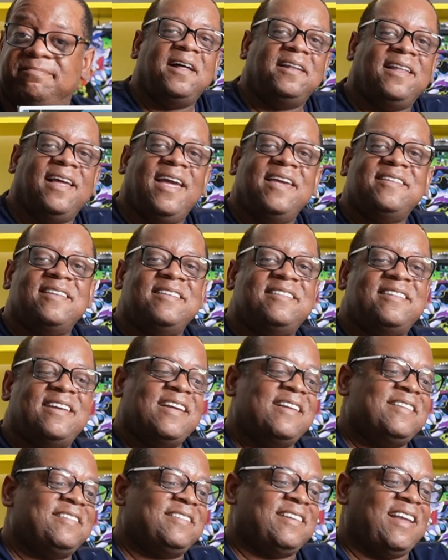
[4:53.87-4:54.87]
Ladies and
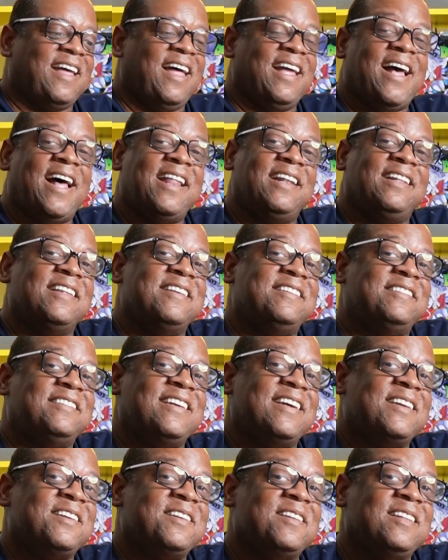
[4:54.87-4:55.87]
gents, I got a
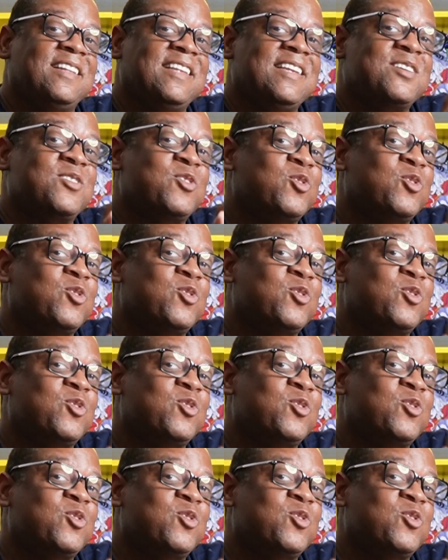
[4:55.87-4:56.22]
legitly